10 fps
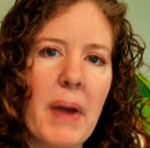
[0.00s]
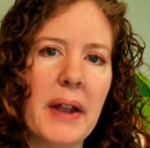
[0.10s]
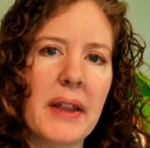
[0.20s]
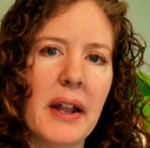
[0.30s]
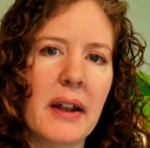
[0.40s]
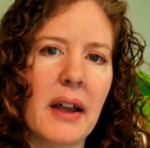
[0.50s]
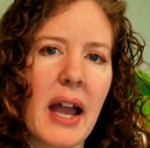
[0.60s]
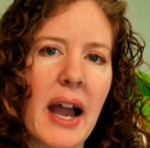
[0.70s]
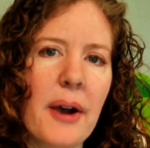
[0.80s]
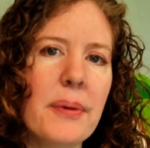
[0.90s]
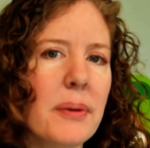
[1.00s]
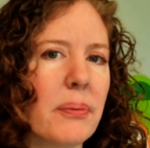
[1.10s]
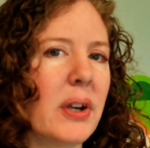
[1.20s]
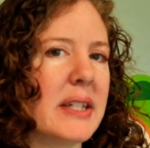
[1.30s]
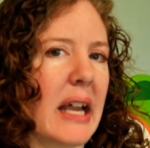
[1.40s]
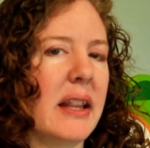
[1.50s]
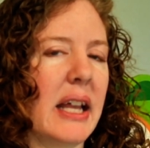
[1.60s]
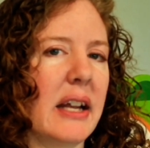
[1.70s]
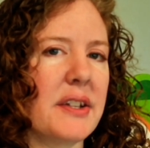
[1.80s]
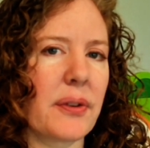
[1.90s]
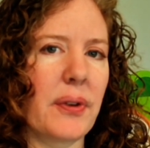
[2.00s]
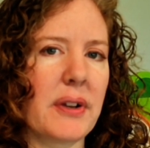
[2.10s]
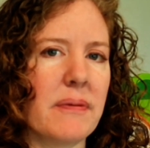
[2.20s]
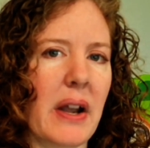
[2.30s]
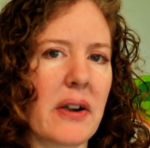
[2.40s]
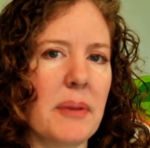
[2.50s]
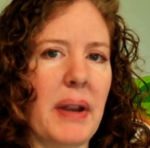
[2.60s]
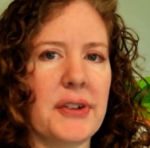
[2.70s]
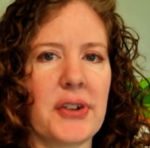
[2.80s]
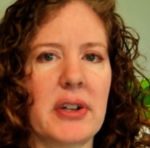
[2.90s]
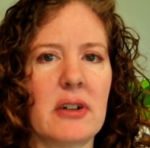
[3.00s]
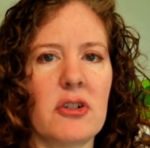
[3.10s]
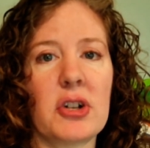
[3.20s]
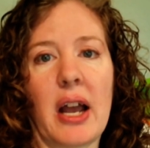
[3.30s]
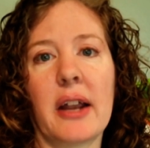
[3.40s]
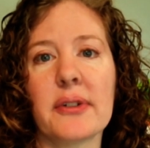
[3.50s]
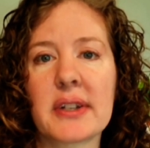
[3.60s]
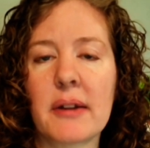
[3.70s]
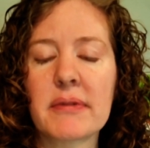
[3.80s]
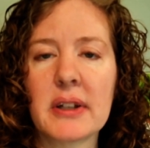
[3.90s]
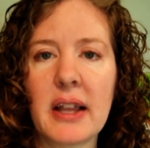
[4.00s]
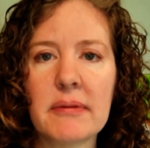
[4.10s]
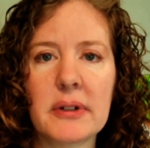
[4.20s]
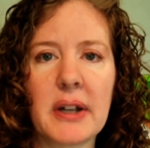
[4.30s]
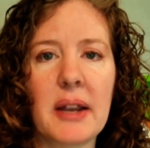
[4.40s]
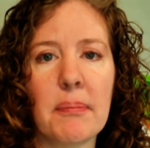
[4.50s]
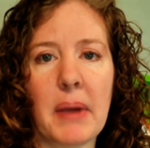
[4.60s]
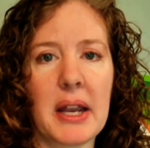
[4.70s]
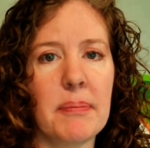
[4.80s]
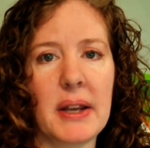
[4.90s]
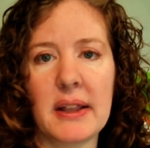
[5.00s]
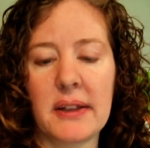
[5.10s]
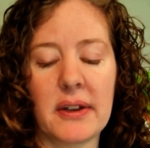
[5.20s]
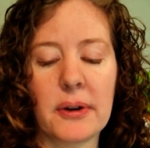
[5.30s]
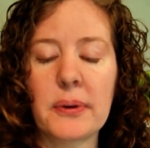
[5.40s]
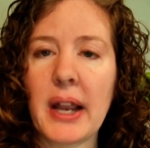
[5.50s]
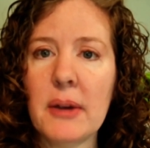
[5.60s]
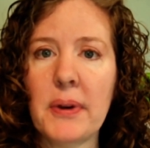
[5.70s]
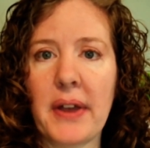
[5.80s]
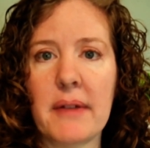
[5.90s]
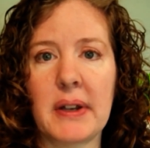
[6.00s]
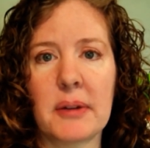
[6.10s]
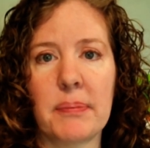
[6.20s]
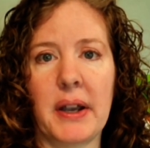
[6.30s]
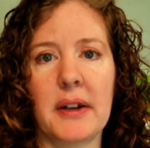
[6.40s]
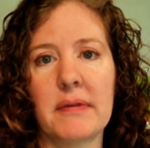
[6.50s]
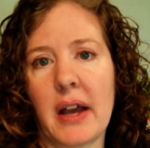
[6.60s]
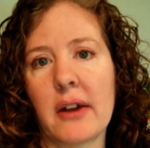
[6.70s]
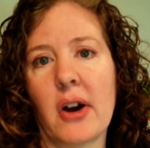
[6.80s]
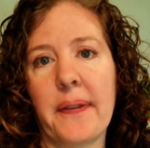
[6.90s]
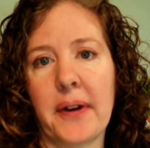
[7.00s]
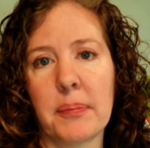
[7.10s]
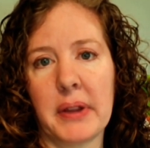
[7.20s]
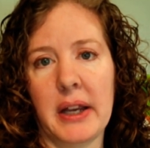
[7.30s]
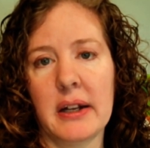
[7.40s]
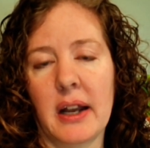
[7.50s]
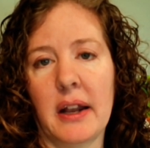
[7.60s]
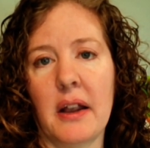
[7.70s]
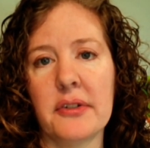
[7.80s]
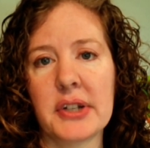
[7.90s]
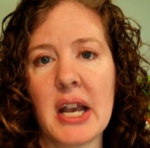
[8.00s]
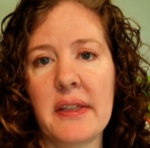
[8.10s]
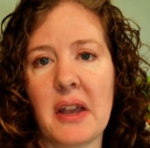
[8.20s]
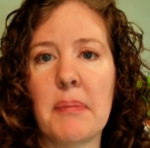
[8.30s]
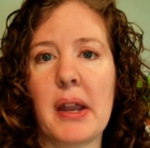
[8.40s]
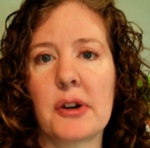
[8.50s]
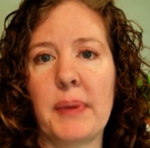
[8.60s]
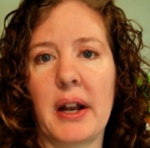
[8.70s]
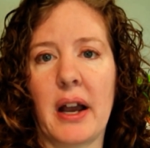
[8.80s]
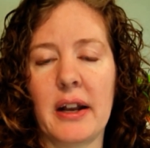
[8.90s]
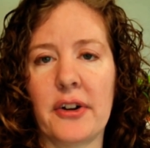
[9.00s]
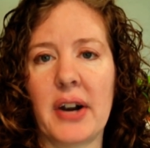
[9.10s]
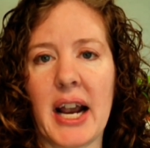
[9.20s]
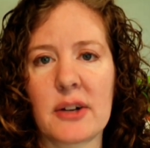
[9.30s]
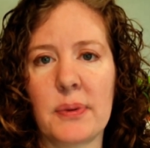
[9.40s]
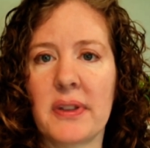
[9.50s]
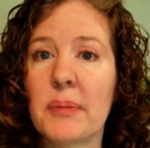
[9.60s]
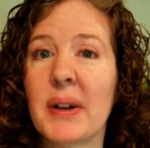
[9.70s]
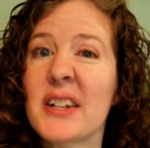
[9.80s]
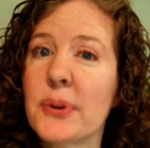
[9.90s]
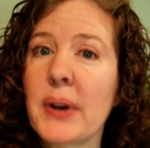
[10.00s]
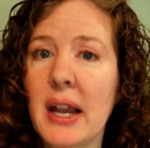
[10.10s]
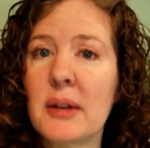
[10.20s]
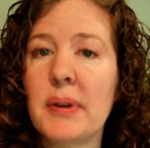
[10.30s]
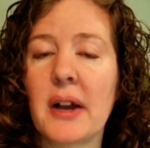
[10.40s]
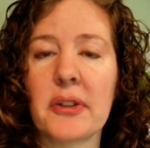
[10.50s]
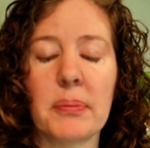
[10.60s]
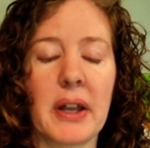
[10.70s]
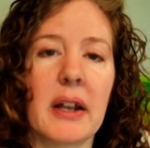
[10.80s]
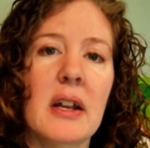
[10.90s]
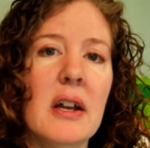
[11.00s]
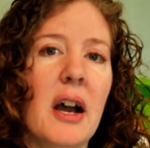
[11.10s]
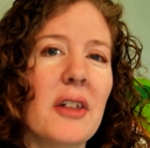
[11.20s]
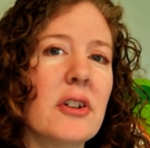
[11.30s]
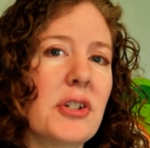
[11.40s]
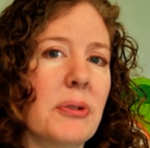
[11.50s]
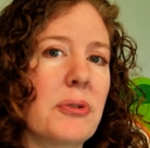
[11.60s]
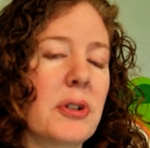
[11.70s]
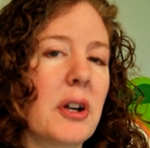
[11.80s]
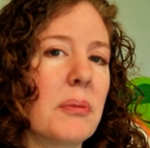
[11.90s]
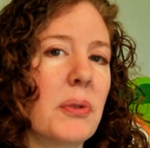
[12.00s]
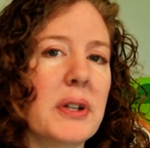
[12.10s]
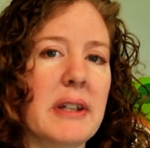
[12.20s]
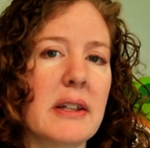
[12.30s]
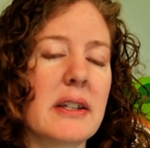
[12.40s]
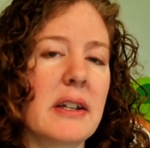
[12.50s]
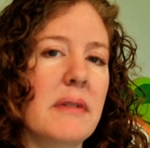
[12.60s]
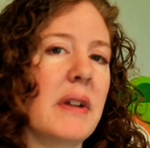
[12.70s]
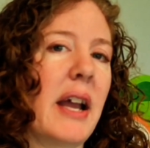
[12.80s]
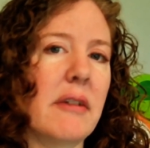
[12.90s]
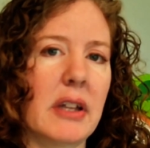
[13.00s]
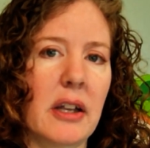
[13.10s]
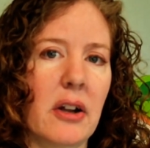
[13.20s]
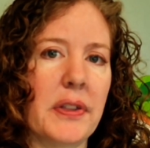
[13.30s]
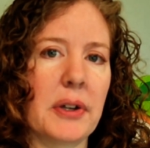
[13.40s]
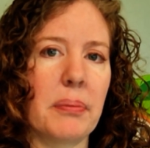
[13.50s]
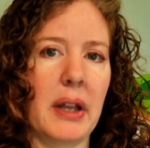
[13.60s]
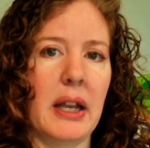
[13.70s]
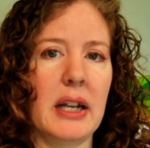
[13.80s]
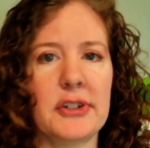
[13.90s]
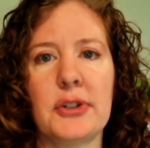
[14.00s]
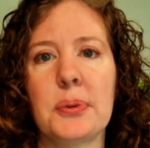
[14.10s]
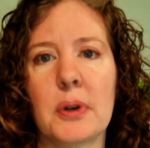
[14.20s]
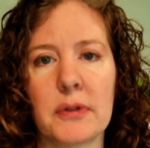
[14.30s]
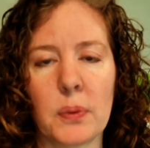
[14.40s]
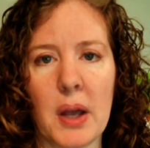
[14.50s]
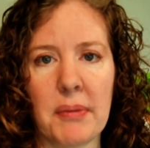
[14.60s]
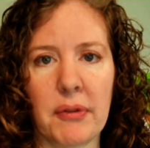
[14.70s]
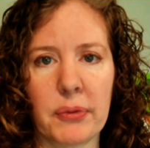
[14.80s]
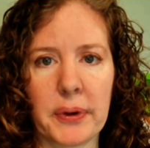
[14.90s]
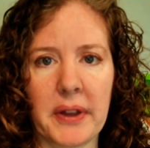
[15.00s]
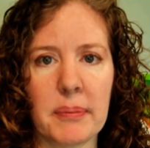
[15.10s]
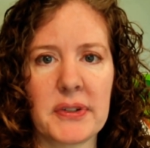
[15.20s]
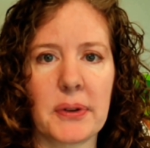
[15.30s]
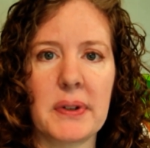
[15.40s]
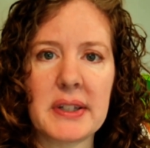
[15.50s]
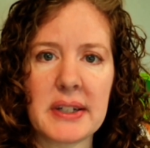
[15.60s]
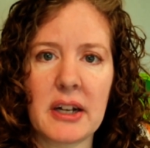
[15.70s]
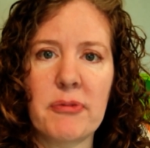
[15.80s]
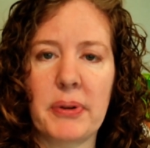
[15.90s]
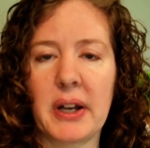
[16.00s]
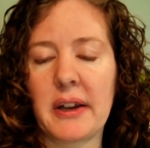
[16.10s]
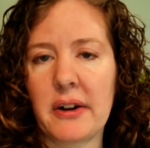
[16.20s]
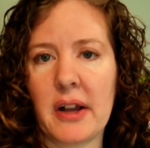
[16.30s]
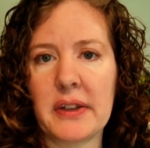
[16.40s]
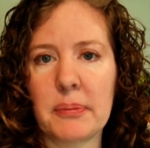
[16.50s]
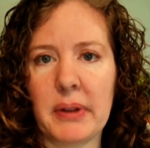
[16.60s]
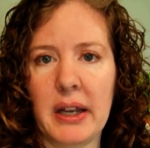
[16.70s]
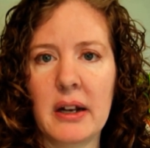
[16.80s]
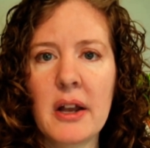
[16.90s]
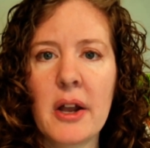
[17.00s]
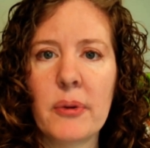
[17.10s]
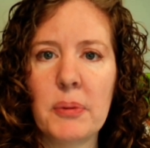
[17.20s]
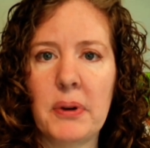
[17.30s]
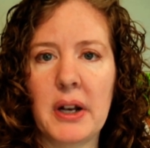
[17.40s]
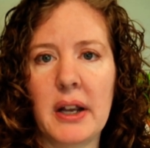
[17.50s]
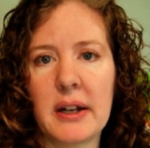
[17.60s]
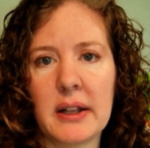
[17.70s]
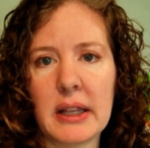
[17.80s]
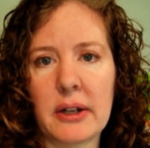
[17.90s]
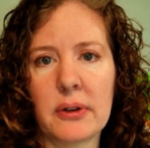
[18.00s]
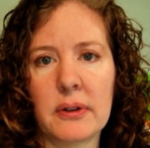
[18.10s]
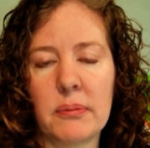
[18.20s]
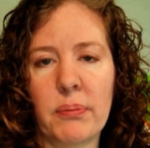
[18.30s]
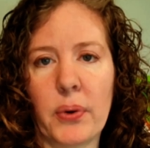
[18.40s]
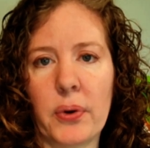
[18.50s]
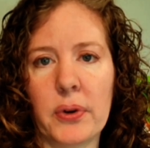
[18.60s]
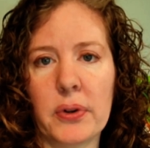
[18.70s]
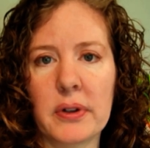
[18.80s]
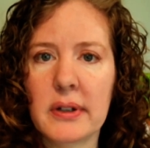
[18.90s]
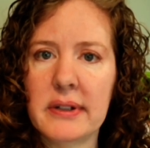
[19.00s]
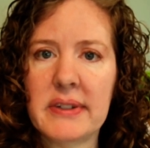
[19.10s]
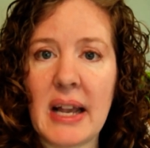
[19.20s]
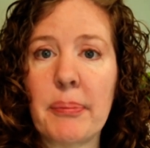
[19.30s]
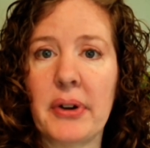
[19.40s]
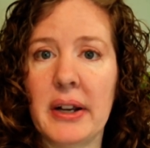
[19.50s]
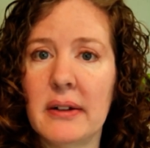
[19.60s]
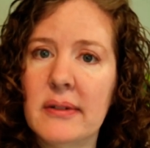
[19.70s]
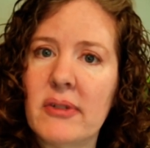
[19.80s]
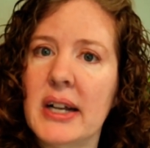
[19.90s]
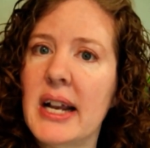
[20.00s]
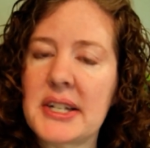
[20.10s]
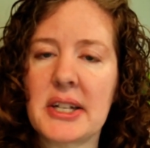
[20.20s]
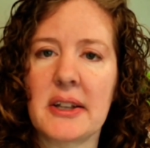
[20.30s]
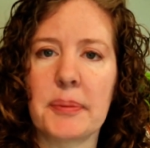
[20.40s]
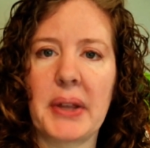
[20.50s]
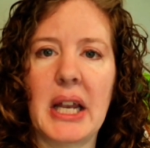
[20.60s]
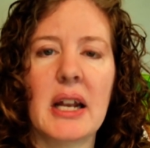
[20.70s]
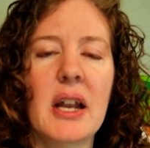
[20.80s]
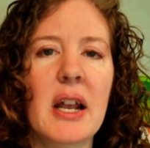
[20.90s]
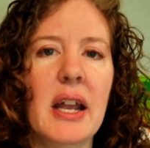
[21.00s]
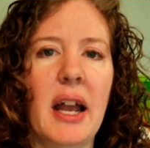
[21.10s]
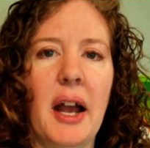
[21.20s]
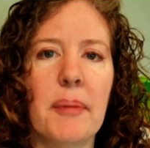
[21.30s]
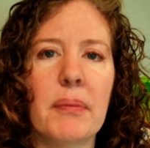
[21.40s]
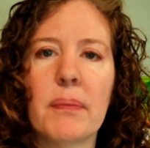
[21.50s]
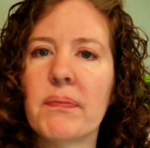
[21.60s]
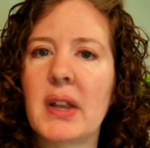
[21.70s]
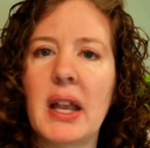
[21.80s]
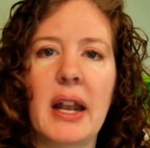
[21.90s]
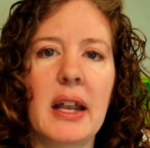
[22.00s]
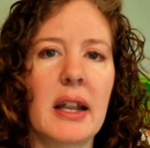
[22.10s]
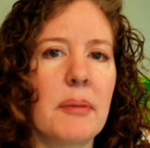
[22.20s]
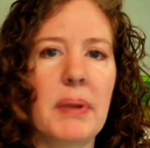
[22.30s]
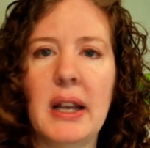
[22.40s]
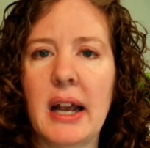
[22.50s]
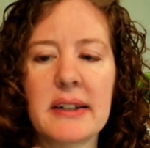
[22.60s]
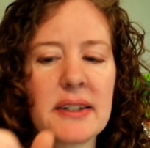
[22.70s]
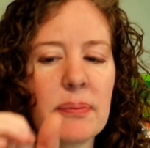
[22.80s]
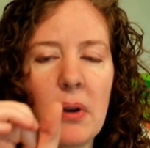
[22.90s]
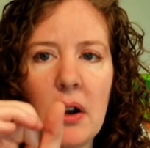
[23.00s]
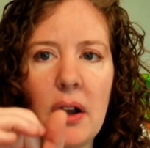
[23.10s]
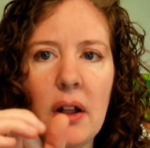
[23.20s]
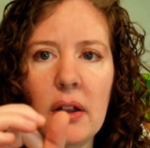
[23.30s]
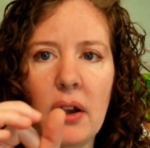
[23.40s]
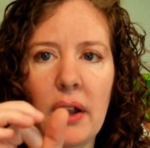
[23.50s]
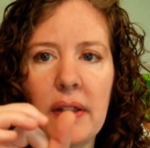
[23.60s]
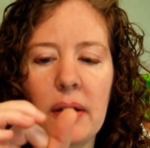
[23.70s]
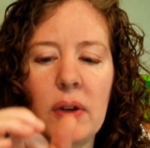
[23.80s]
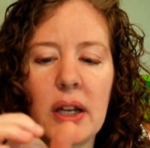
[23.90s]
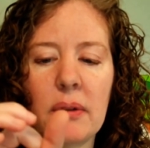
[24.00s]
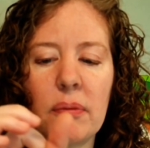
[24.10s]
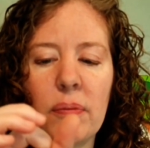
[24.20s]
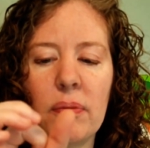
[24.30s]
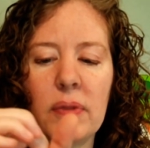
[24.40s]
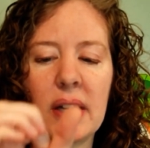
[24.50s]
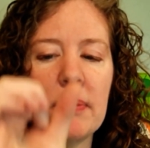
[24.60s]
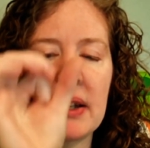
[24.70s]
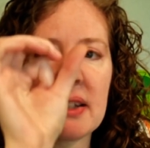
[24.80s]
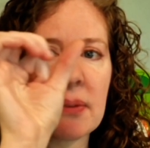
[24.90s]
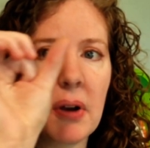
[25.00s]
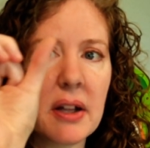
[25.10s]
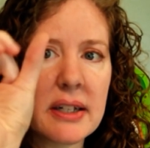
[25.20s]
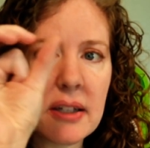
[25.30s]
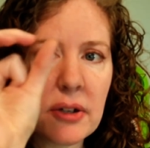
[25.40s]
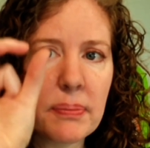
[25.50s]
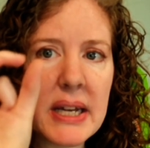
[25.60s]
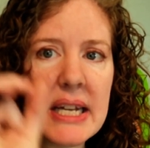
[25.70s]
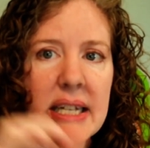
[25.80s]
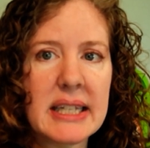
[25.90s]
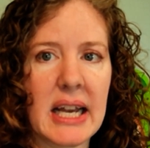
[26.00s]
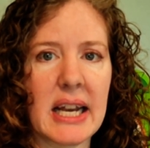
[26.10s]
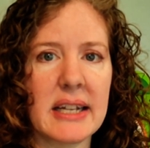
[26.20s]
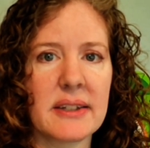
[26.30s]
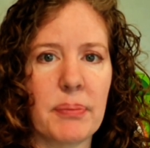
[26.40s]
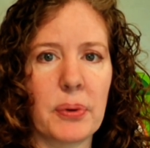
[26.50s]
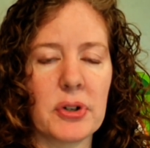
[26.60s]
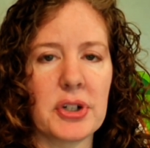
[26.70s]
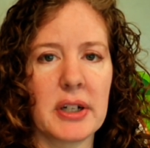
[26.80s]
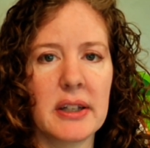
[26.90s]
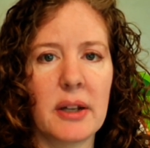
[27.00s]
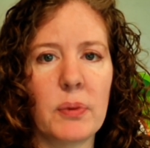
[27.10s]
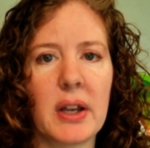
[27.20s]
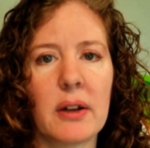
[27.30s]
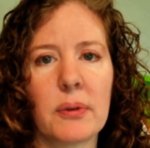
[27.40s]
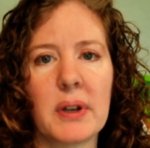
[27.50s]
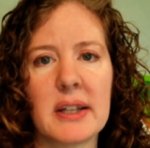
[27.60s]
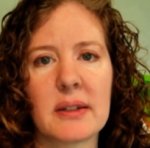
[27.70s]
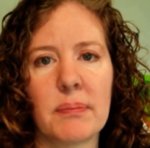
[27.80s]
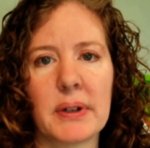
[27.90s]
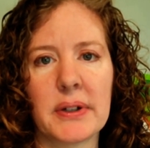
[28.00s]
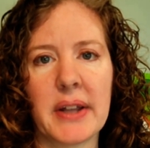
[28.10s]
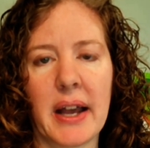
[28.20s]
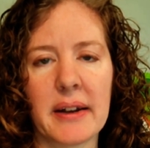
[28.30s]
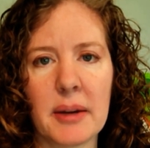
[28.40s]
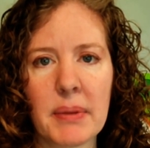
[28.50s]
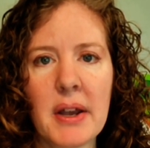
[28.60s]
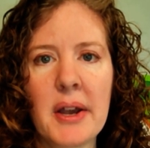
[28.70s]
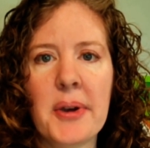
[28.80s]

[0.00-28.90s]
And then how we present that is going to vary based on your child's comfort level. It might be that they're okay with having a bite of that on their plate and they may or may not interact with it, but it's okay to be on the plate. Other children are more sensitive and having it on their plate is too overwhelming for them. So instead of putting it on their plate, we put it in a little bowl separate right next to their plate. And it can be as small, and then it can be as small as a little pea size portion, and then we can always build that up.